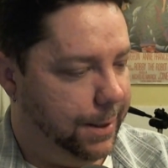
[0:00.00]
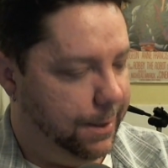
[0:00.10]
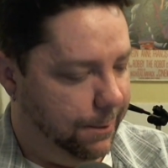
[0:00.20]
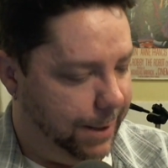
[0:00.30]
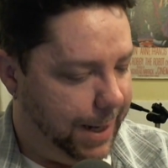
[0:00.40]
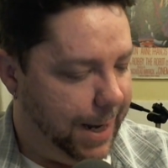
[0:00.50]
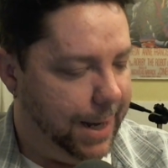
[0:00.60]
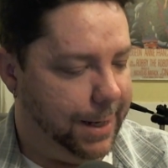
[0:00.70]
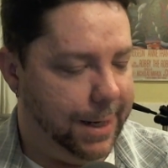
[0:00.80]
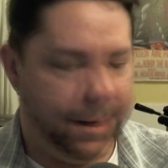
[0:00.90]

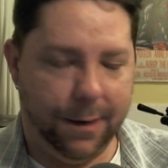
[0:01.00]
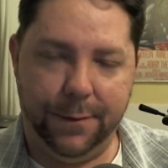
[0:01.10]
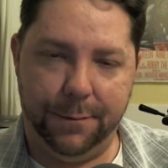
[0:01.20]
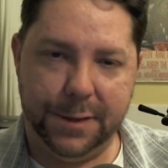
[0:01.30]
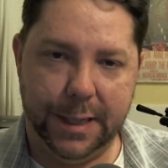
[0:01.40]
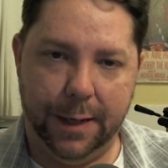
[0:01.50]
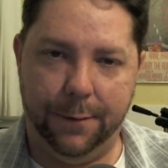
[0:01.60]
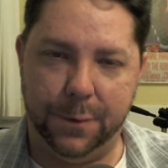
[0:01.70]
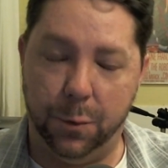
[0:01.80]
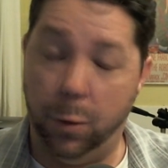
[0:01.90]
again, in and of
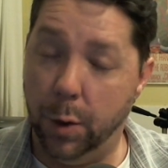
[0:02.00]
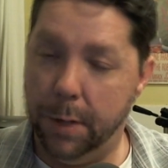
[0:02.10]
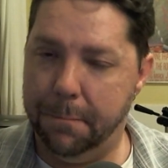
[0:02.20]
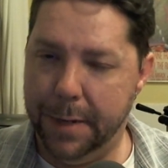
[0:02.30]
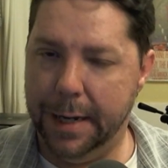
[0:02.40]
themselves wouldn't